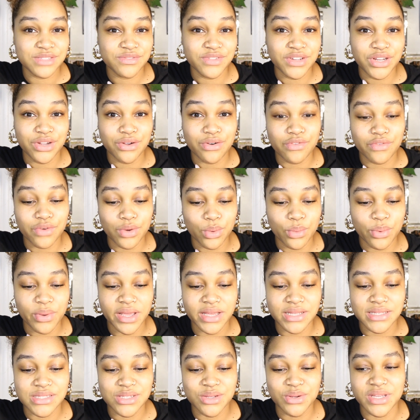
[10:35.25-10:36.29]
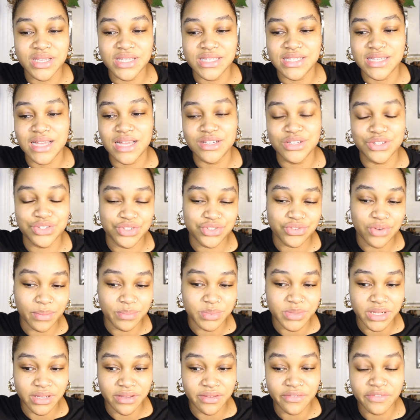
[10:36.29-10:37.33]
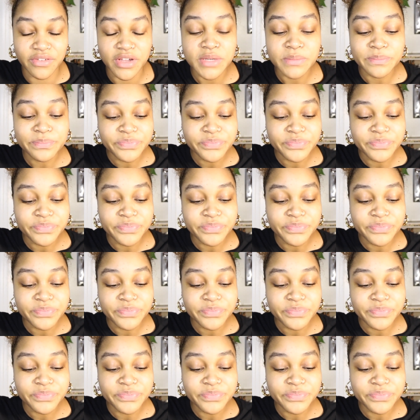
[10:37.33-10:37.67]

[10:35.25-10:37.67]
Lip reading: video real quick so he's not disruptive.